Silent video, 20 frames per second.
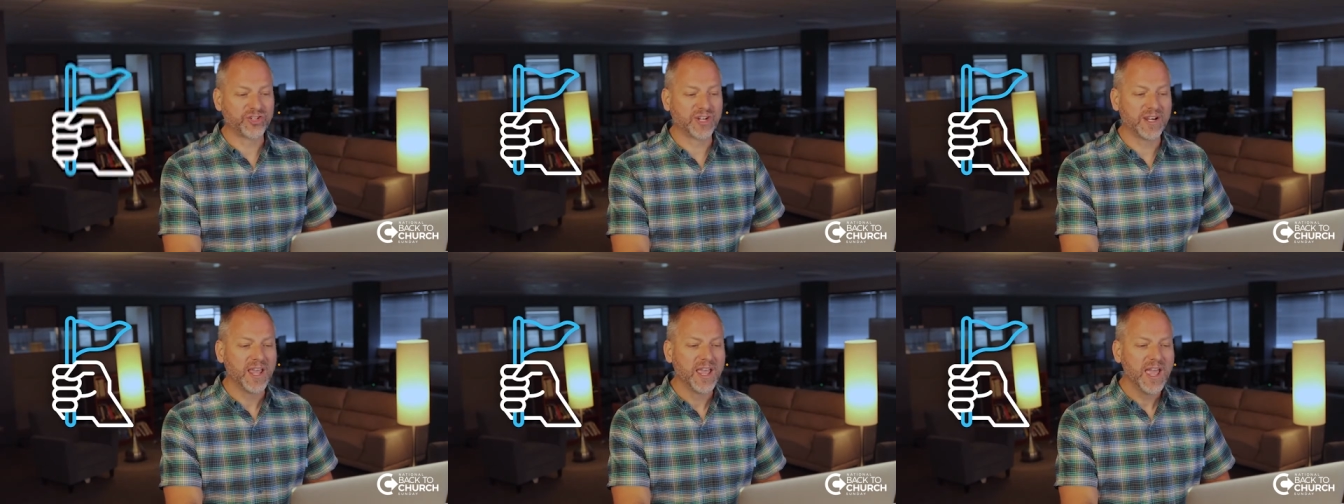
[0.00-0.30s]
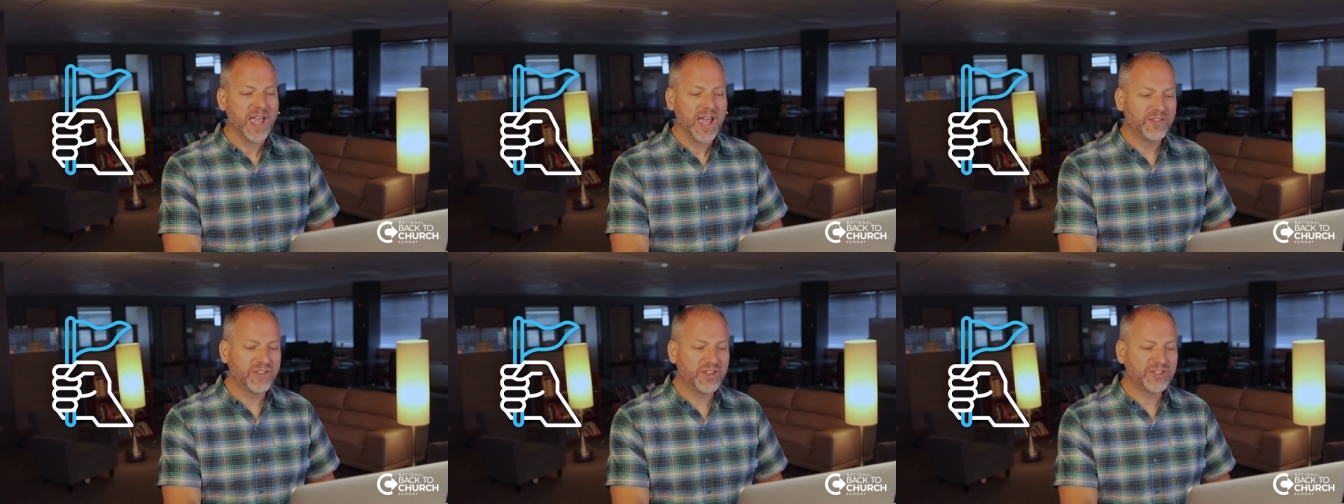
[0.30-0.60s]
And
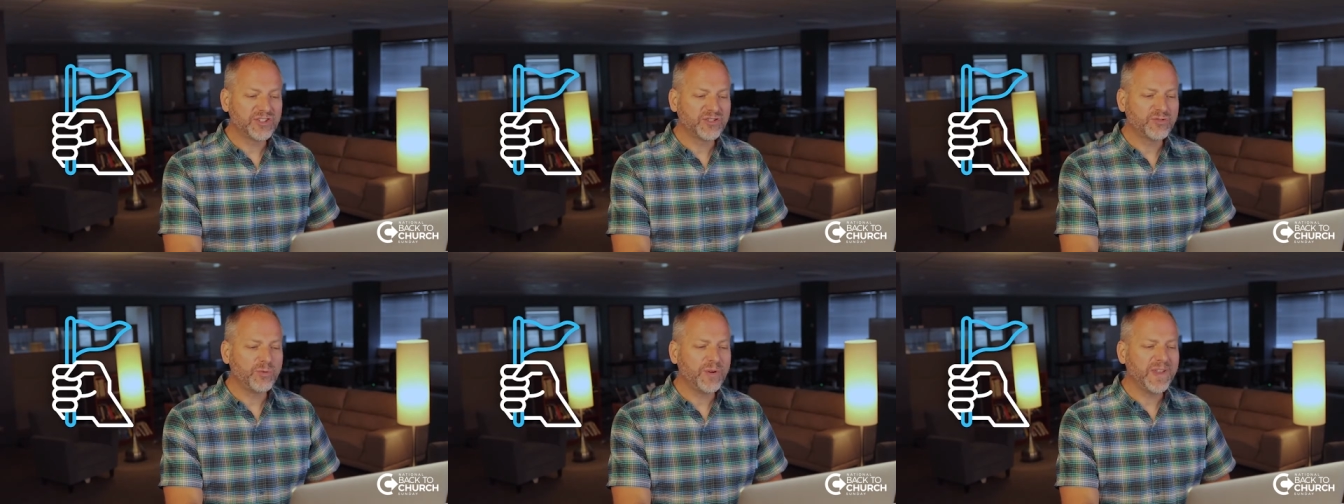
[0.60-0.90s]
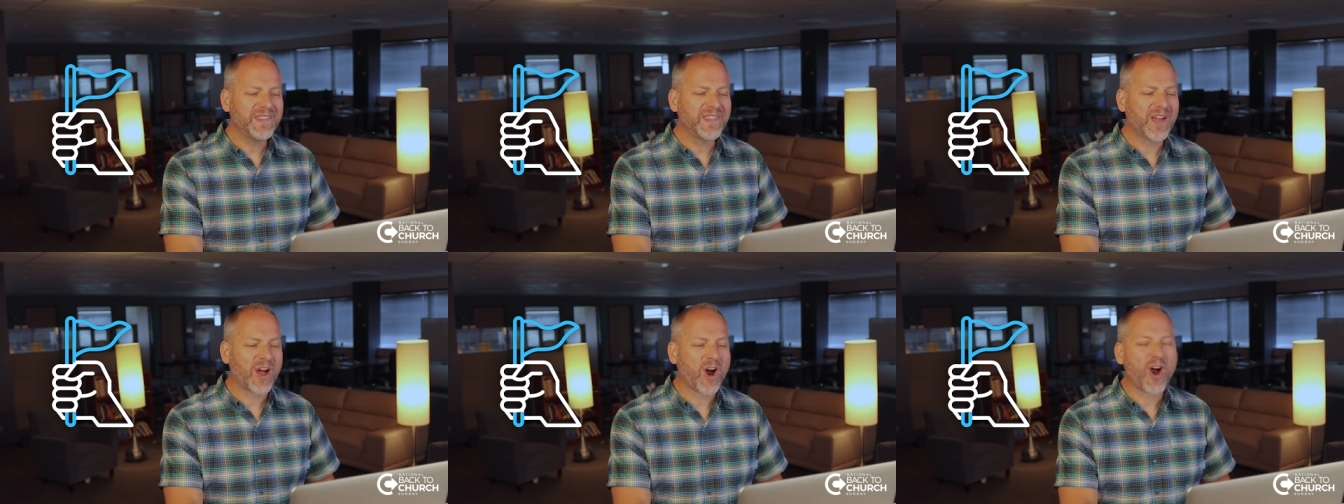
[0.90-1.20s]
this is
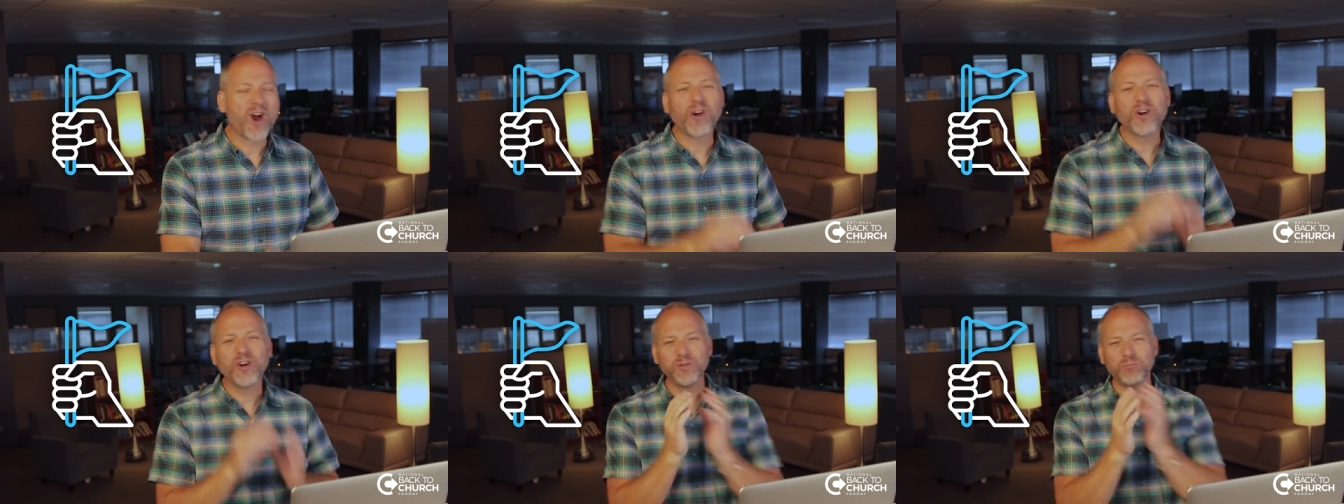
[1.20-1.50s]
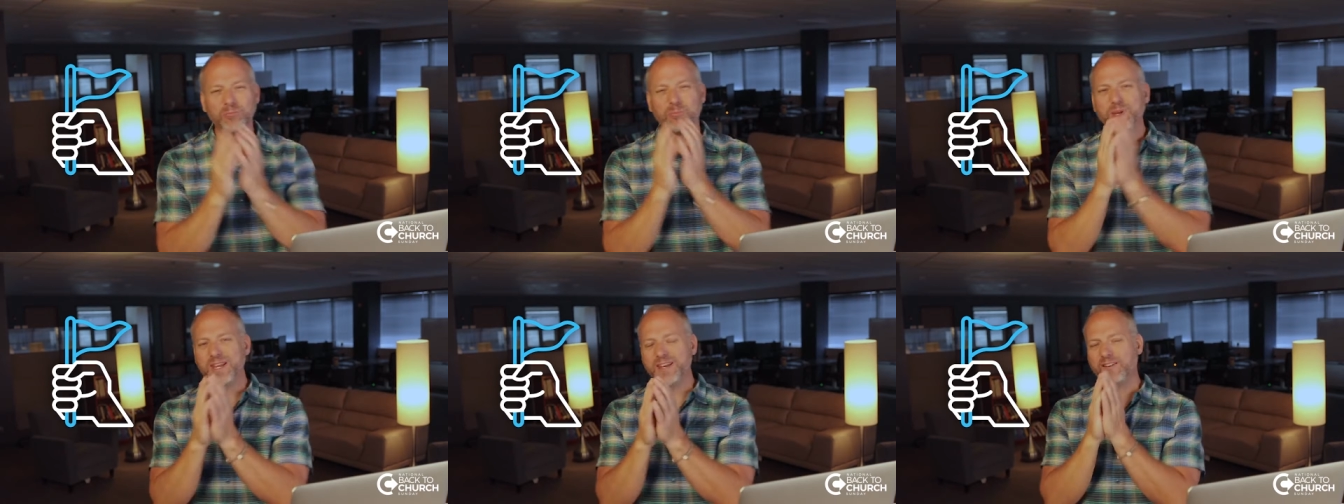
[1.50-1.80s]
really the
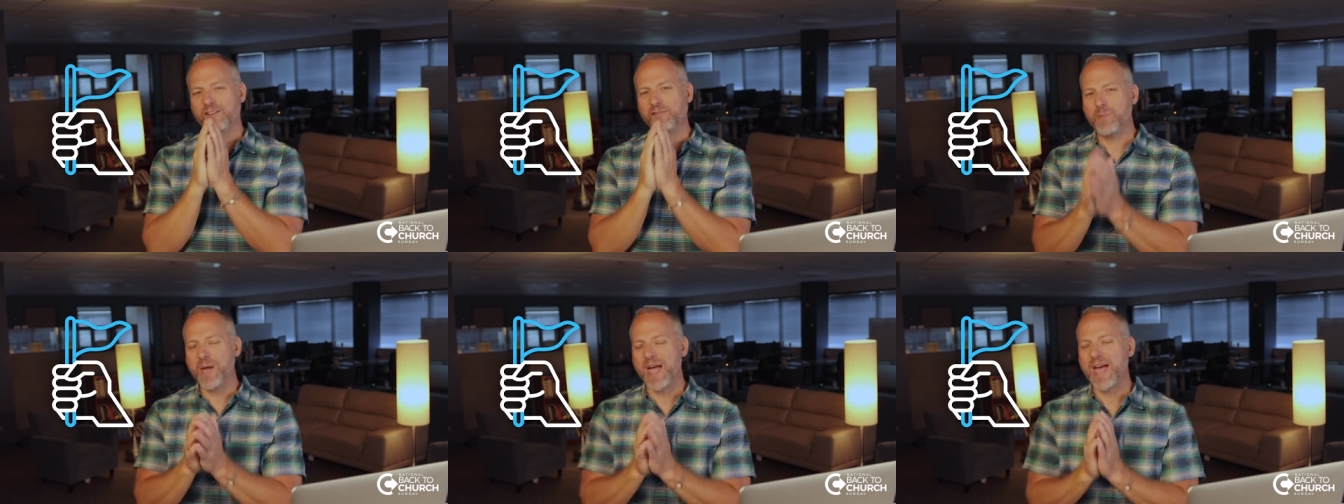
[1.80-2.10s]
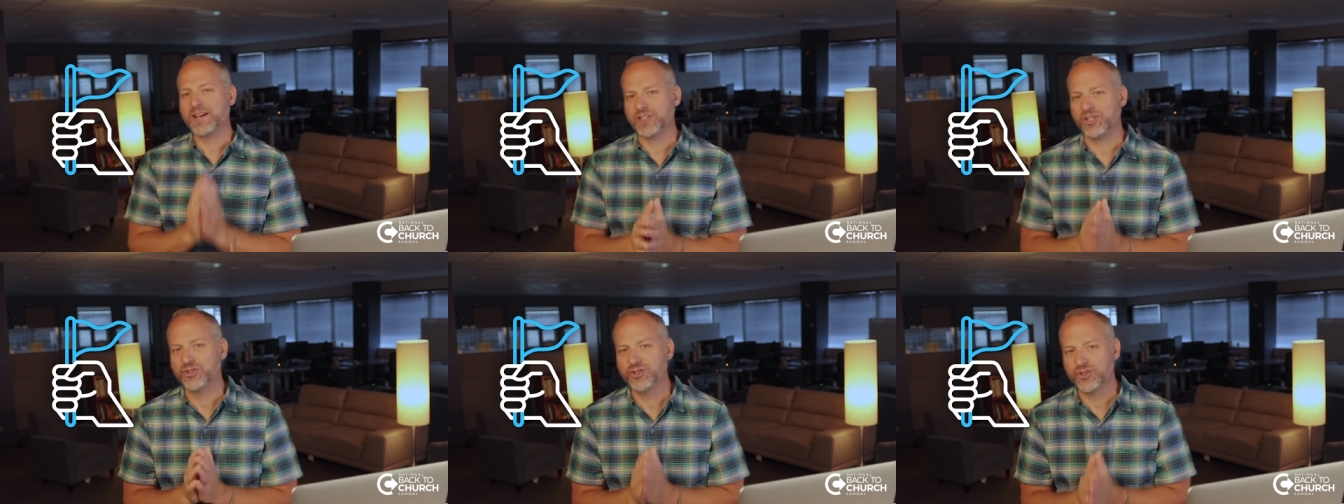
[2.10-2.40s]
heartbeat of
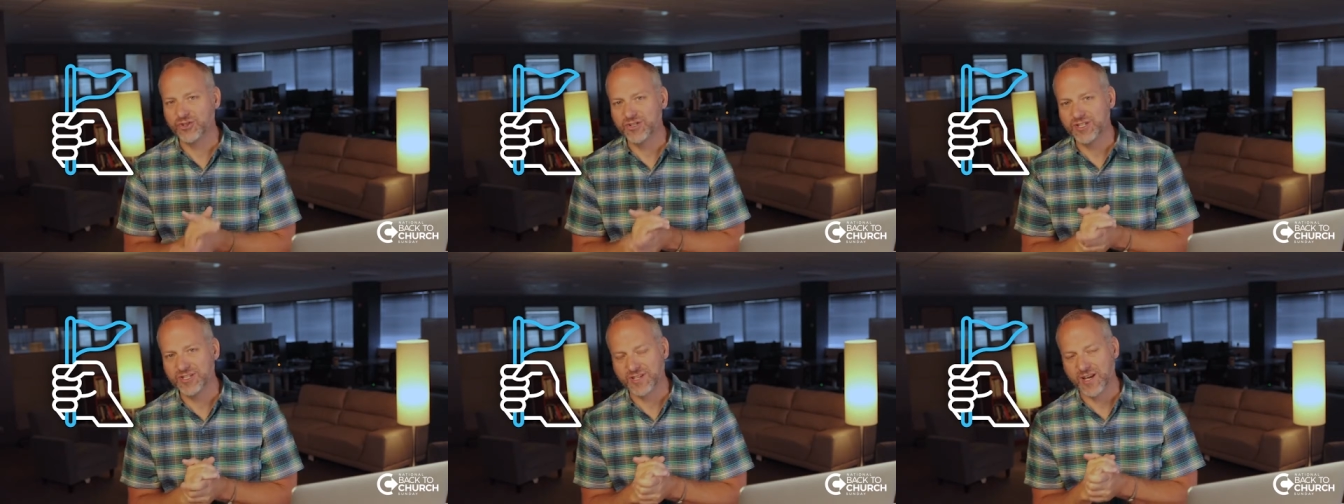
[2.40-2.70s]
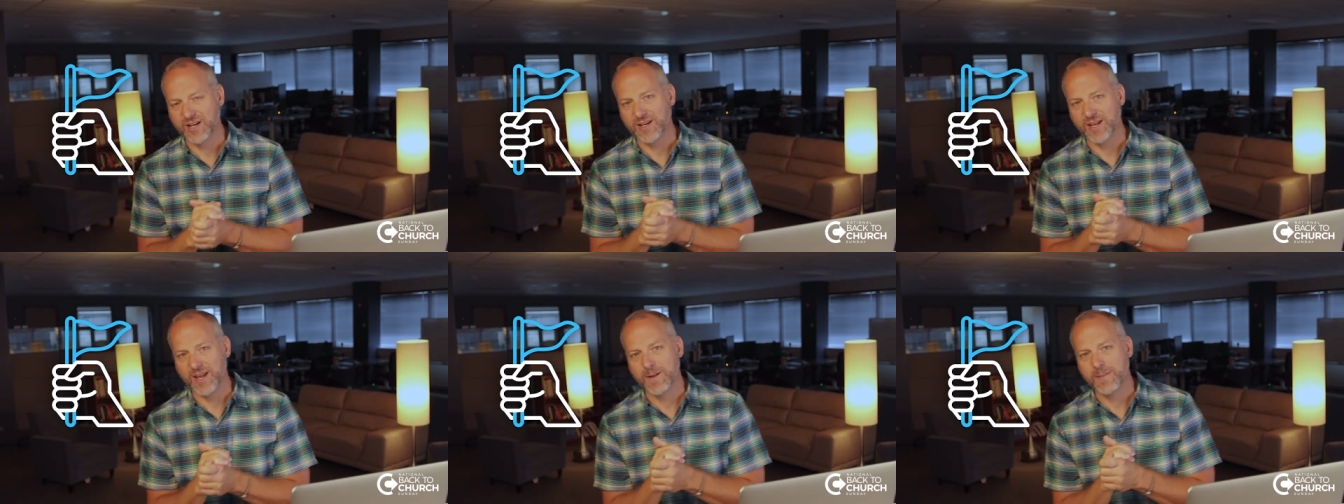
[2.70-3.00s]
Back to Church
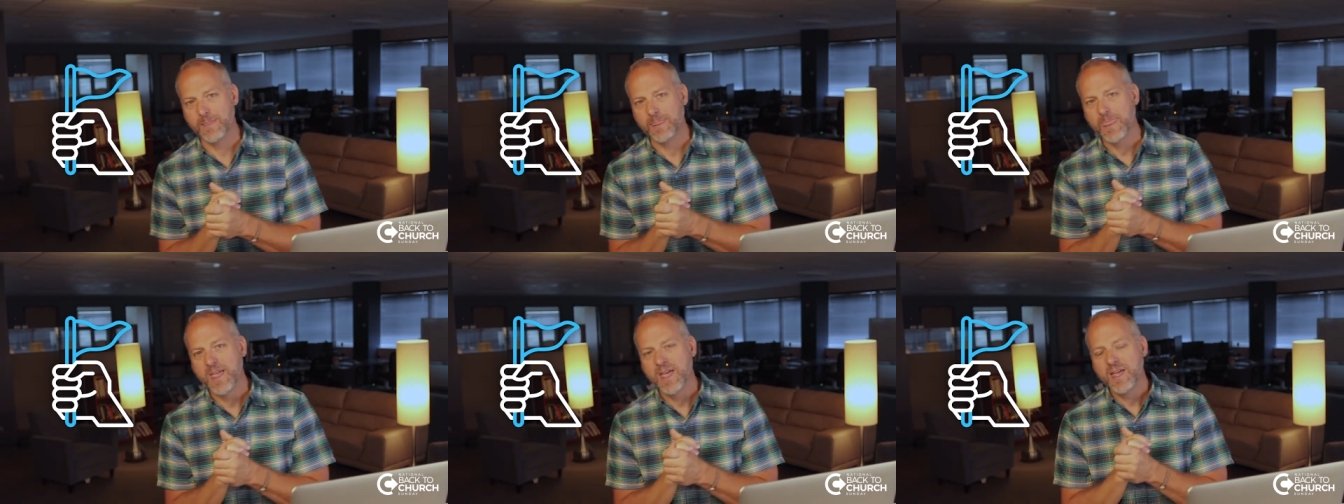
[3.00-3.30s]
Sunday.